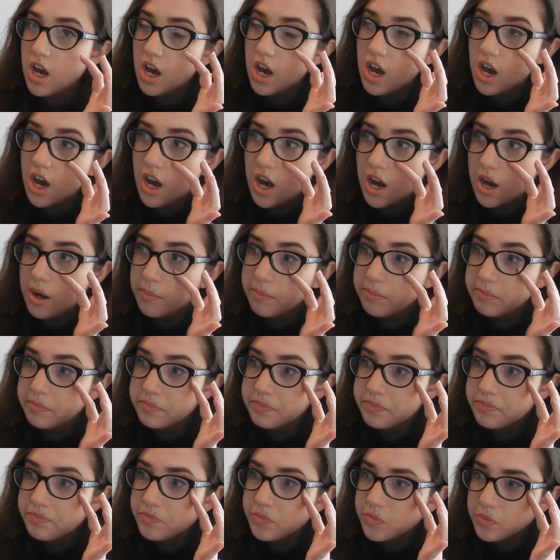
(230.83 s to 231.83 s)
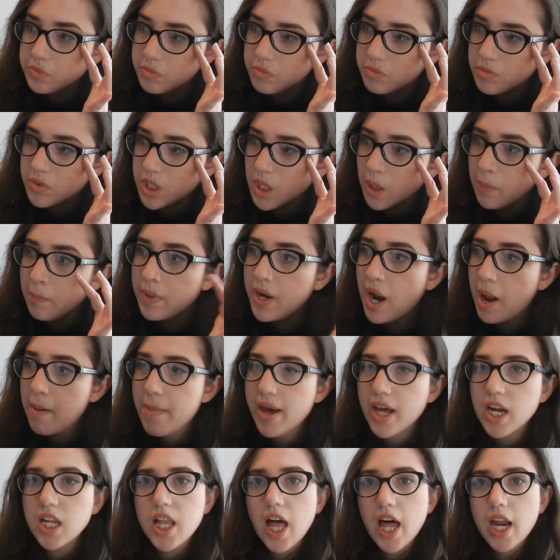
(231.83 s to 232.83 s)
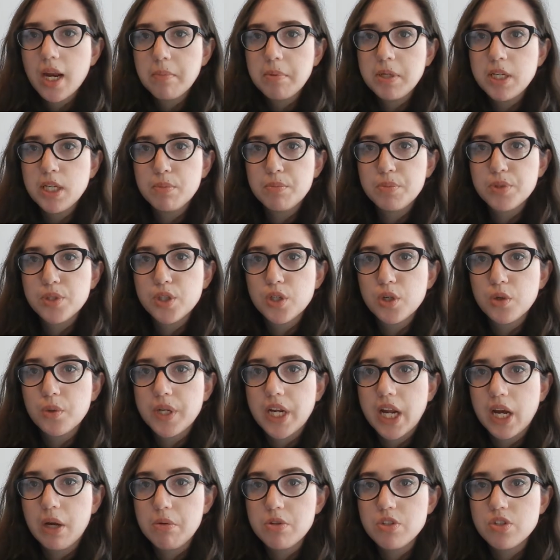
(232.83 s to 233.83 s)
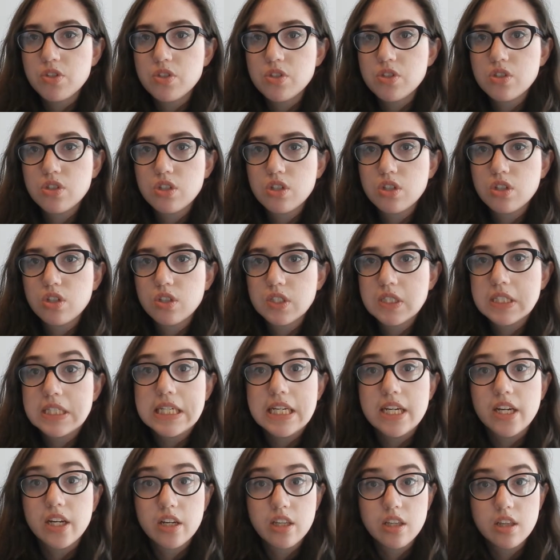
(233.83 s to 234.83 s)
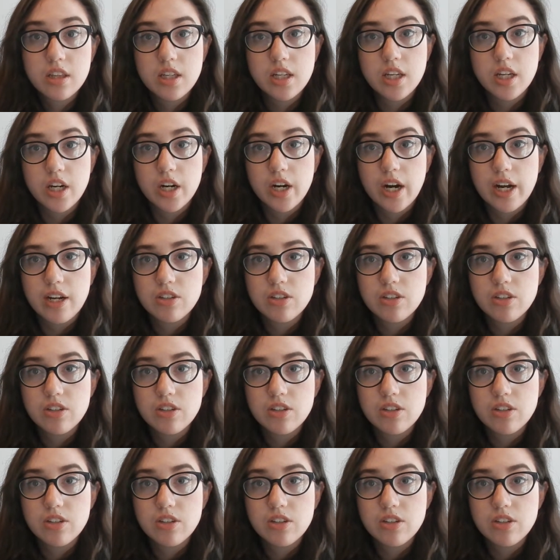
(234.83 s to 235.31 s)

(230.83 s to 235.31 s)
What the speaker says: But I met a lot of people when I was seeing theater.